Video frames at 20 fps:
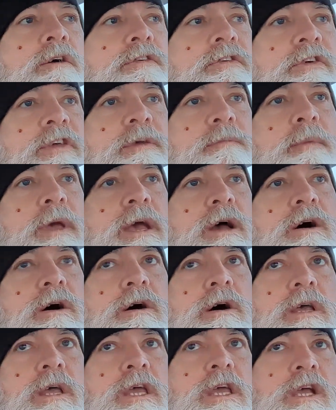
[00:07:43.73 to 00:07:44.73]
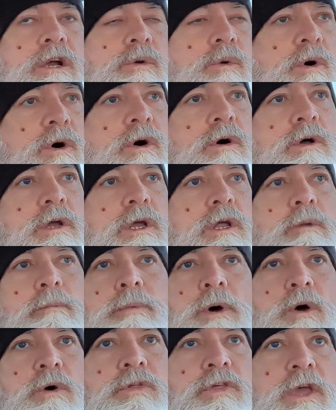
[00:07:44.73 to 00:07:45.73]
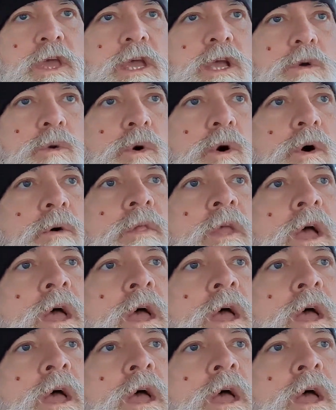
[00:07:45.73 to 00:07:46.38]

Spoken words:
female, equal. You're both equal.